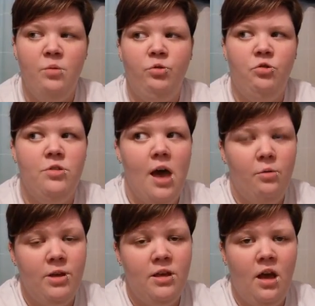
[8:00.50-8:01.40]
before that
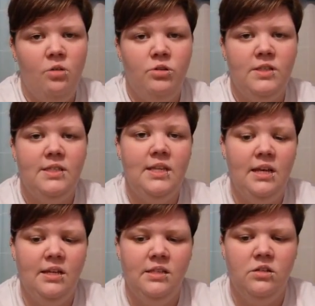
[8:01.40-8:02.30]
week, I was
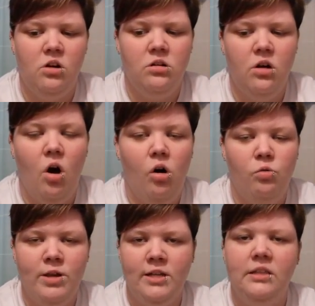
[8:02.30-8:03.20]
sick as a dog all
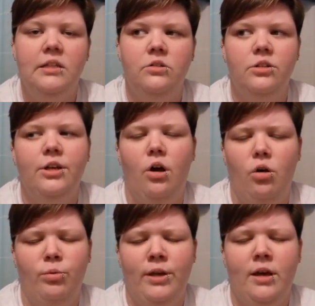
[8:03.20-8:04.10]
week, literally
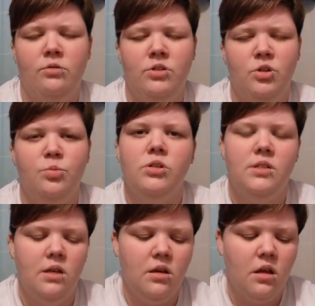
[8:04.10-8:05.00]
all week. I was super
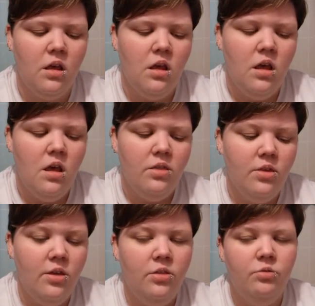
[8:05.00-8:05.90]
sick.
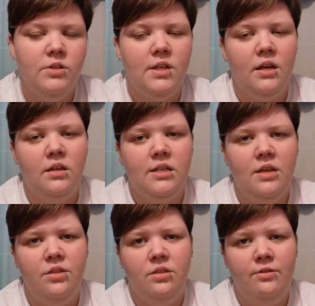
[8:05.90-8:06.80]
Then there was like a
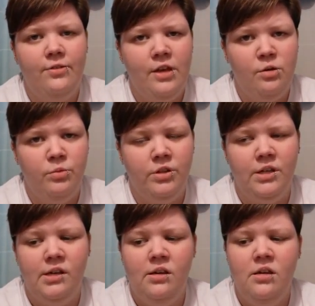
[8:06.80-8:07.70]
death in the
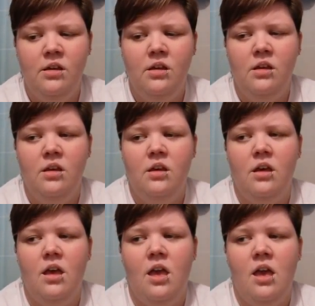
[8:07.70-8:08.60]
family
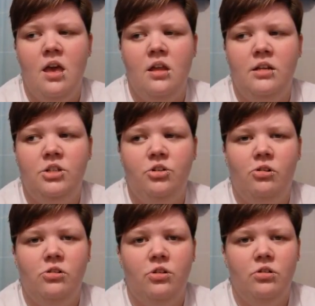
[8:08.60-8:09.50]
and as you
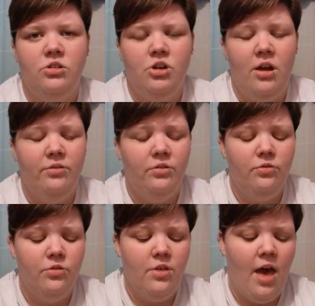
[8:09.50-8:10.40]
all know, I was traveling
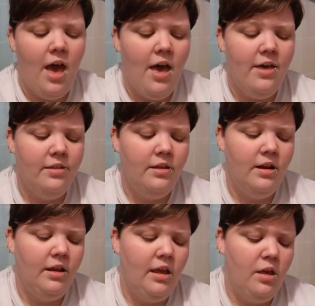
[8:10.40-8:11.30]
for that. And then
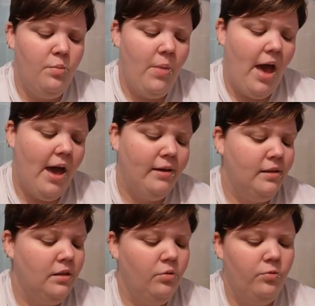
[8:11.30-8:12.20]
I came back,
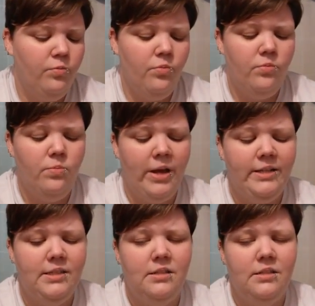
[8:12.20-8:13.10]
and then my
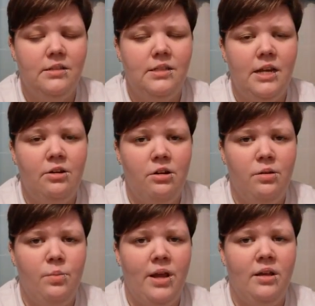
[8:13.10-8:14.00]

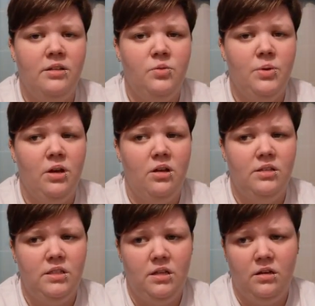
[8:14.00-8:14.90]
Darren, my husband, got
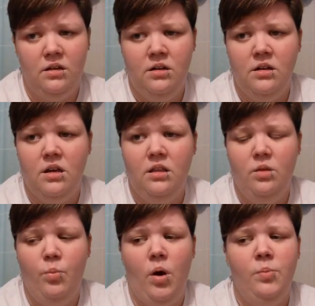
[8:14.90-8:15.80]
sick, and
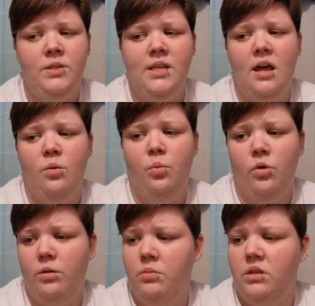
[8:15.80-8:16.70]
then puppies had
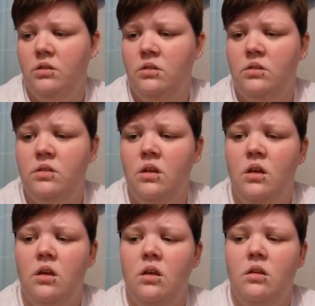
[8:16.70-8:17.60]
appointments,
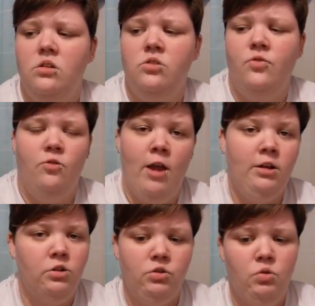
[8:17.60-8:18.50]
just for
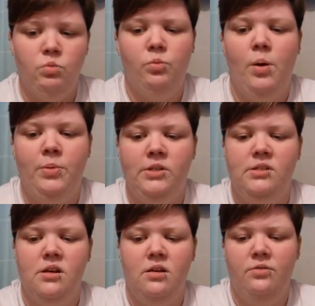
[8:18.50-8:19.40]
regular, normal puppy
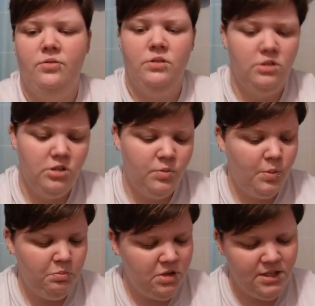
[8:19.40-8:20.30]
stuff. And it's just
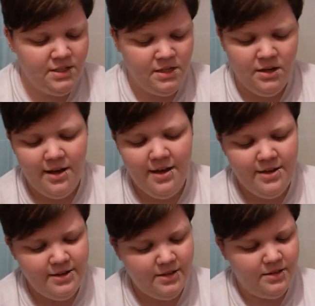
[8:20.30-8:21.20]
been busy,
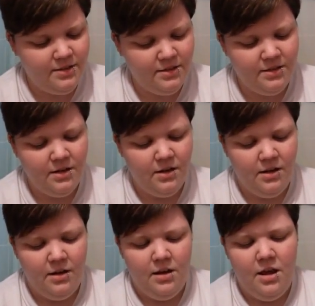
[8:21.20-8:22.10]
guys.
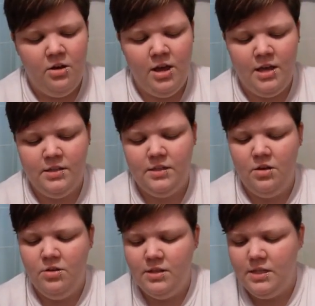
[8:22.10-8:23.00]
Okay,
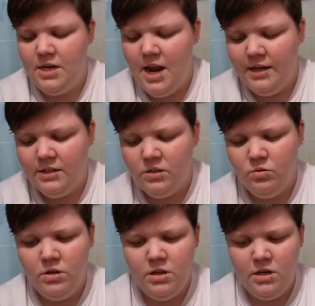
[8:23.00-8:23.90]
so this next
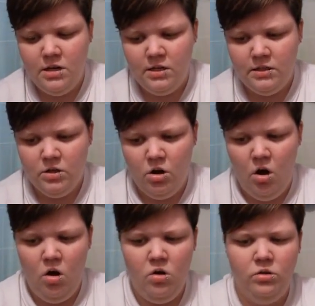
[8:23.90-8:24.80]
one is
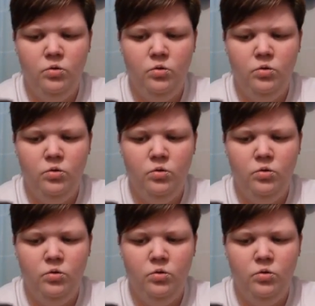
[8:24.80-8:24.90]
called